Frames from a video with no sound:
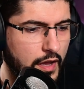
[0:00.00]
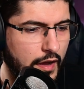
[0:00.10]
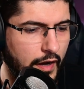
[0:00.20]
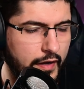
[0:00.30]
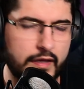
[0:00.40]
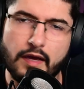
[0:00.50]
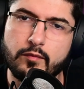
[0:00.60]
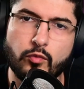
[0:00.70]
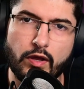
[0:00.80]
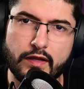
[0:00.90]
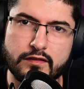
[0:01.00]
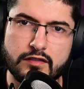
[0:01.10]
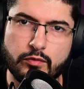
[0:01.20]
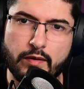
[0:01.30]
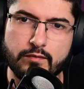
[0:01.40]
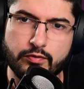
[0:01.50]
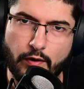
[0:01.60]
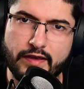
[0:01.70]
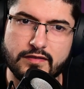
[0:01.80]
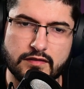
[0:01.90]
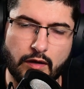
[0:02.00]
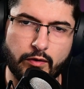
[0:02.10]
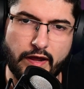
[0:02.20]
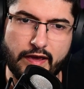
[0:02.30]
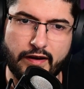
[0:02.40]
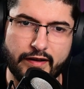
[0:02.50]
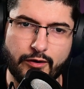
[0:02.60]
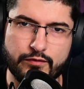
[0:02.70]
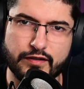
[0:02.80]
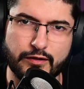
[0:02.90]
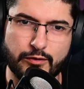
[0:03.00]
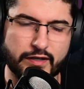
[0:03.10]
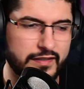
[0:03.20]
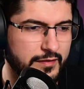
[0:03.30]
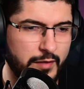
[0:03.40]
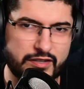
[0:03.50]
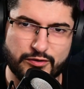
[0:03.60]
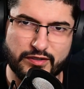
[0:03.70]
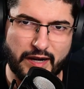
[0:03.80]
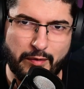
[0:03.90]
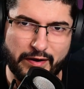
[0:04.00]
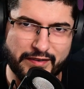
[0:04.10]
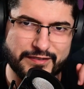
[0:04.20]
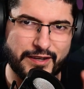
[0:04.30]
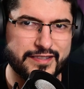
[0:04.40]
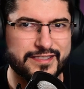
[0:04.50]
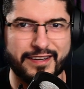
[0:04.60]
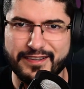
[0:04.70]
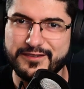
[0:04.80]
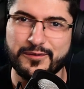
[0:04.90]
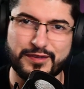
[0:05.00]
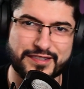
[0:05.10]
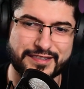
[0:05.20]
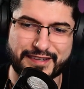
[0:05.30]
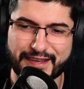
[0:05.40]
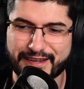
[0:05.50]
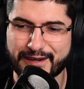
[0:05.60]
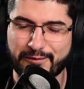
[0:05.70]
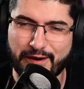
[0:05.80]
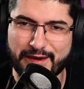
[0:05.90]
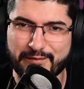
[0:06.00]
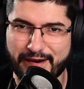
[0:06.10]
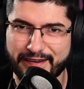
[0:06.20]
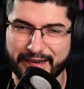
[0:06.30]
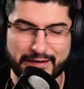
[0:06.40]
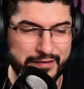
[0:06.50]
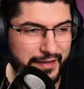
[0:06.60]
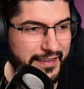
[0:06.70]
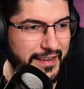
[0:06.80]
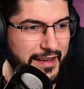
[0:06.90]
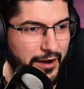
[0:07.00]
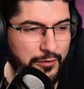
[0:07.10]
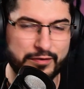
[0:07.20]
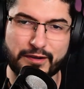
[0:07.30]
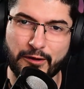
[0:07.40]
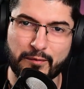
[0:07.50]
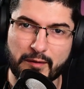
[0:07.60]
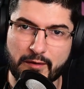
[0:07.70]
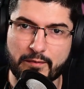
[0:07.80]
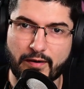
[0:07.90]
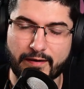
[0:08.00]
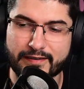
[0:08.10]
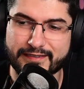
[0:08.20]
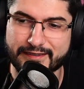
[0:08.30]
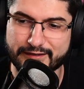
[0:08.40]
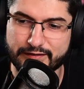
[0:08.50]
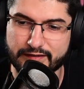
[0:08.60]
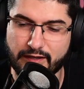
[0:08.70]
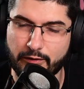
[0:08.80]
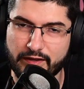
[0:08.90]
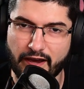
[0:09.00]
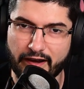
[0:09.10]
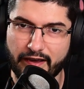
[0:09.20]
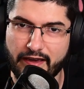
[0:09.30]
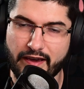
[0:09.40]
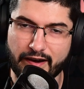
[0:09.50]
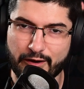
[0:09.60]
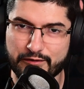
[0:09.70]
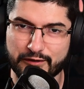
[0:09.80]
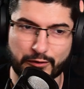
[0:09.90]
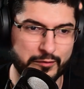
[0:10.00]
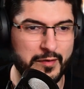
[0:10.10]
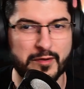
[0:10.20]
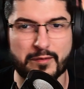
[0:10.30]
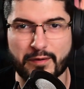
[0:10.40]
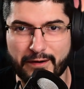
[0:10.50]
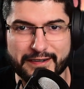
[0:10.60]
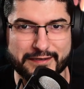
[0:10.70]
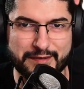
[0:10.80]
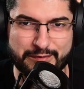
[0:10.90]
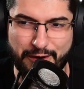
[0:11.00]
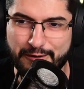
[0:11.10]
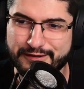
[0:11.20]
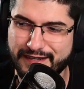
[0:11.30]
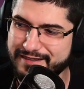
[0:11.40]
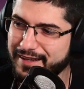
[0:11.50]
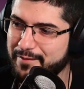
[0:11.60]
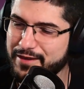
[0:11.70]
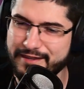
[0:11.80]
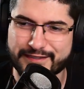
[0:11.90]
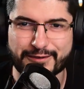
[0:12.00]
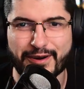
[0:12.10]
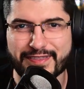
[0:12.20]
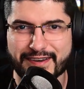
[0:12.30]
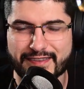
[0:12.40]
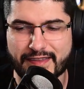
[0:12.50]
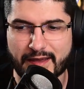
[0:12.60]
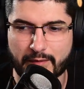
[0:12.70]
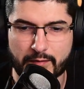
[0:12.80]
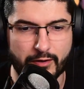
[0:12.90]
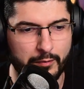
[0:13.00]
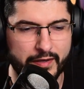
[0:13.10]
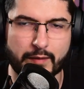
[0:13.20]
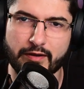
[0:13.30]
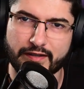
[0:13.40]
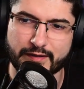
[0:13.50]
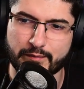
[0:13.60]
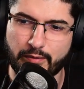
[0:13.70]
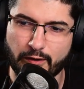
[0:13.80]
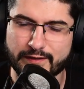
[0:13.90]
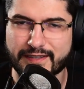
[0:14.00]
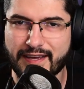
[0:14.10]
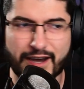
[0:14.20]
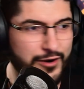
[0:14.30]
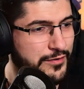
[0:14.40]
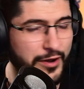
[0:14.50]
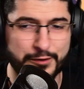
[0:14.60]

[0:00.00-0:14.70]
I am willing to embrace our AI overlord and make sure that I'm on his good side so he doesn't take away my living. Hopefully he'll make me part of, the, you know, the AI overlord Maybe part of the process, get me integrated in there. Maybe I'll become another bot. Who knows?